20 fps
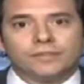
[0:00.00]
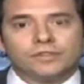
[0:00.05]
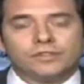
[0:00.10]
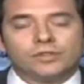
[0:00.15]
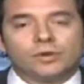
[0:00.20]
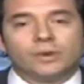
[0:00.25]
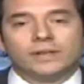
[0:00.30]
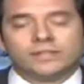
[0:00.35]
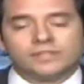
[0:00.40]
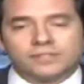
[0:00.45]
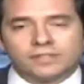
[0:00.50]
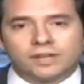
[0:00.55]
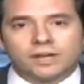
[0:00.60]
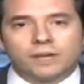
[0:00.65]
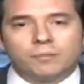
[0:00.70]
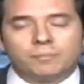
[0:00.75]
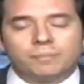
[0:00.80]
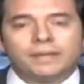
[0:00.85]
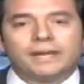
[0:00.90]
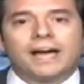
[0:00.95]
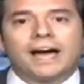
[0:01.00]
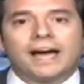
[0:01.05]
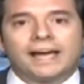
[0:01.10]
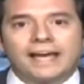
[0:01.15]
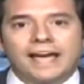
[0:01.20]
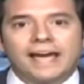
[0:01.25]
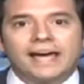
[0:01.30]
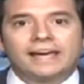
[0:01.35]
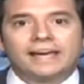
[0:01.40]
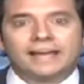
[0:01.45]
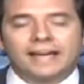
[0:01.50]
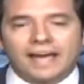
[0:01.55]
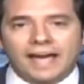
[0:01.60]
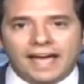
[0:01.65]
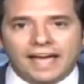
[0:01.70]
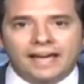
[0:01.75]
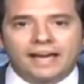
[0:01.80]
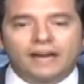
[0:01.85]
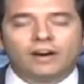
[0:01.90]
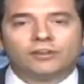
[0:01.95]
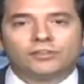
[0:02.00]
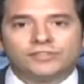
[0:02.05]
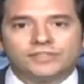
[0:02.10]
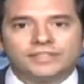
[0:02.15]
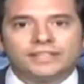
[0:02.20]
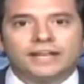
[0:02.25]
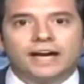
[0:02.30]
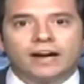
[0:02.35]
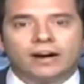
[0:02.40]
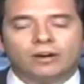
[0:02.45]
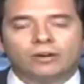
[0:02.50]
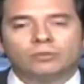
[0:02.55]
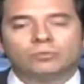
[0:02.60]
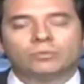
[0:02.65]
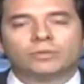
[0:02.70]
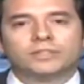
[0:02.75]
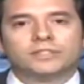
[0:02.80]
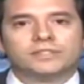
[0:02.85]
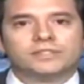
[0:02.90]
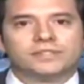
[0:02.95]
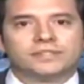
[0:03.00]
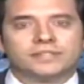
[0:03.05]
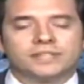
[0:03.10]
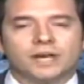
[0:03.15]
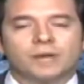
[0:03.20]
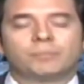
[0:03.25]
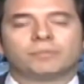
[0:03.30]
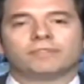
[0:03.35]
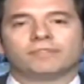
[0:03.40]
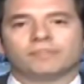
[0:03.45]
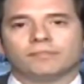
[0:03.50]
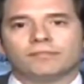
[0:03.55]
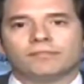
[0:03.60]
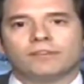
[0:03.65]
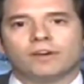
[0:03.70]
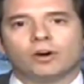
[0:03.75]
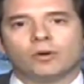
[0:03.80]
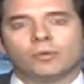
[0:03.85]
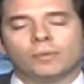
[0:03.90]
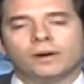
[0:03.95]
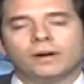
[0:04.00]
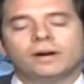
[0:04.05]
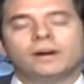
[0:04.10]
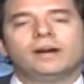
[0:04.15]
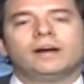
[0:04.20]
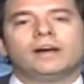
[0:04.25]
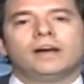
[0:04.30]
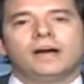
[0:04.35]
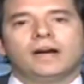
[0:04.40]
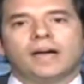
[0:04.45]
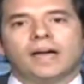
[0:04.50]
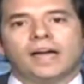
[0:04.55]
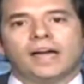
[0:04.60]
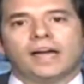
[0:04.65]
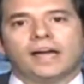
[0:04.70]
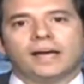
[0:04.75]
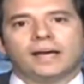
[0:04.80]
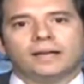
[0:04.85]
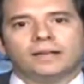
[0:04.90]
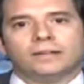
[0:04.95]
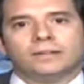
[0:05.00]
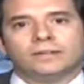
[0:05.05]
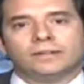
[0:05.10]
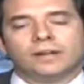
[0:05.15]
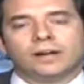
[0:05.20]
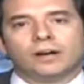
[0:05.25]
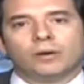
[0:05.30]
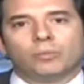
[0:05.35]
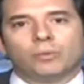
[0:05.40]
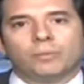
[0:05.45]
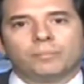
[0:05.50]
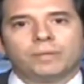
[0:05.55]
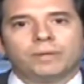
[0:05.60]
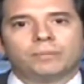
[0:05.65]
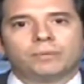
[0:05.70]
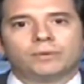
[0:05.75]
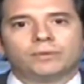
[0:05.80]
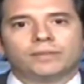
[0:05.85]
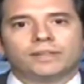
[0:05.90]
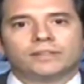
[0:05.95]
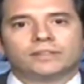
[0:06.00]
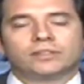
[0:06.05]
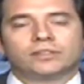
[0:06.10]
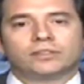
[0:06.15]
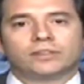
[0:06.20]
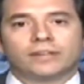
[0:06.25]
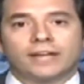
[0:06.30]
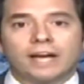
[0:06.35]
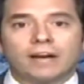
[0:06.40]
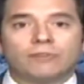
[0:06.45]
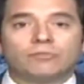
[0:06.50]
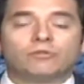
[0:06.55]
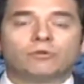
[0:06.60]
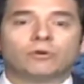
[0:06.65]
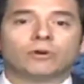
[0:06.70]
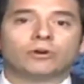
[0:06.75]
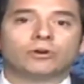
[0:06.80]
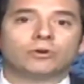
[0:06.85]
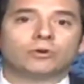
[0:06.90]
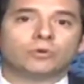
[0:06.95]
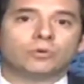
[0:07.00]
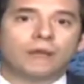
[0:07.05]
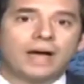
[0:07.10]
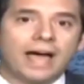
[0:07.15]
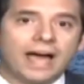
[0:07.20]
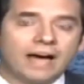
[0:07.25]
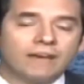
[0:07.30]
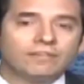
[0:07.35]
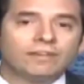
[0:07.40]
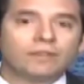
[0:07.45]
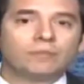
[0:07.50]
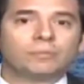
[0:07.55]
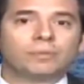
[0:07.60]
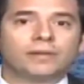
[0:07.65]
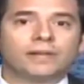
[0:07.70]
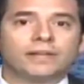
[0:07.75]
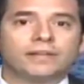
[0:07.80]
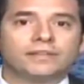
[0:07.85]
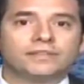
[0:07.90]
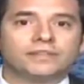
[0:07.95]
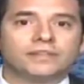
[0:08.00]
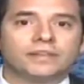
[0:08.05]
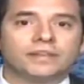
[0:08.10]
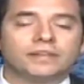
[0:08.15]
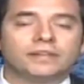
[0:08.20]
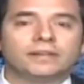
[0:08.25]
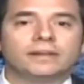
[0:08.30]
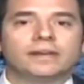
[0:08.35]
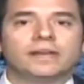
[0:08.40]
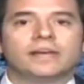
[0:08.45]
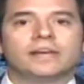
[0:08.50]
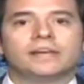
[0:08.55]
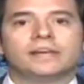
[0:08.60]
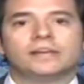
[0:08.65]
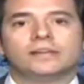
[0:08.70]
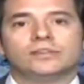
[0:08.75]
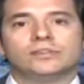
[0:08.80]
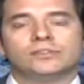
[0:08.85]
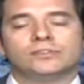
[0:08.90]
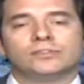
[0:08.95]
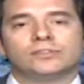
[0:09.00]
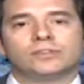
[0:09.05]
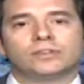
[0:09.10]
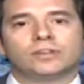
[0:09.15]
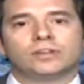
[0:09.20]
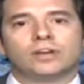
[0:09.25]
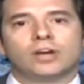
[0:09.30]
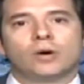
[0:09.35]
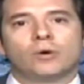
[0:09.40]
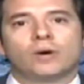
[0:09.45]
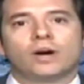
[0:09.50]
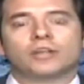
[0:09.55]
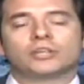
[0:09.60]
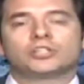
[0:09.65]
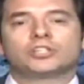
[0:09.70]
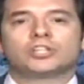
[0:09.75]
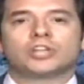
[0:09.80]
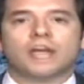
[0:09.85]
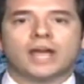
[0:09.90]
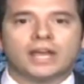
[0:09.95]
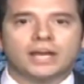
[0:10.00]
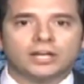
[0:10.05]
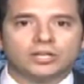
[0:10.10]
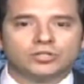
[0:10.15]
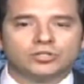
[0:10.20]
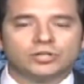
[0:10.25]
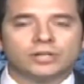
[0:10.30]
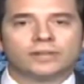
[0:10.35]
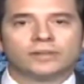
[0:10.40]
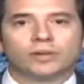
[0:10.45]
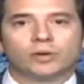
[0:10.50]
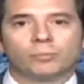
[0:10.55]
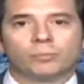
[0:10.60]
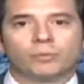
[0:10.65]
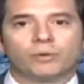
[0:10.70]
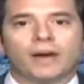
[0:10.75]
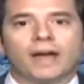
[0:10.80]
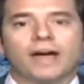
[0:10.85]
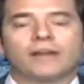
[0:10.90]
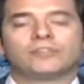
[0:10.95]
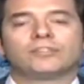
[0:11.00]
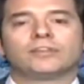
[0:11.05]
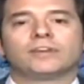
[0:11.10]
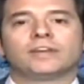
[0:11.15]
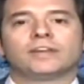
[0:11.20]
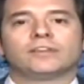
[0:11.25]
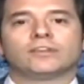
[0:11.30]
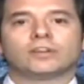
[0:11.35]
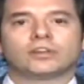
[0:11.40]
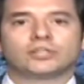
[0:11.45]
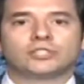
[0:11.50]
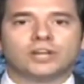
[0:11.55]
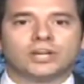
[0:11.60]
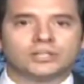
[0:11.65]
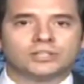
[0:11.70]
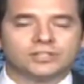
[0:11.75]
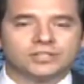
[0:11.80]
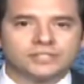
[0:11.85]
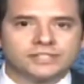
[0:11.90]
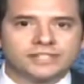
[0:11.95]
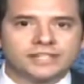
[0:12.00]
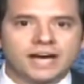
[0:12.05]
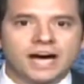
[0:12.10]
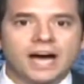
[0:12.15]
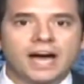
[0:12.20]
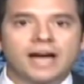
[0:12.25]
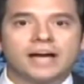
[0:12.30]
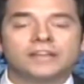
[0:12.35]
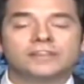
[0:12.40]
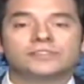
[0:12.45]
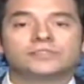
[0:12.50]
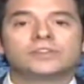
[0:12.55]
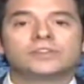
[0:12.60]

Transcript: So it's BIA-ALCL, which is a type of lymphoma, and what people need to look out for who have implants in is, a change in their breast, either a change in size,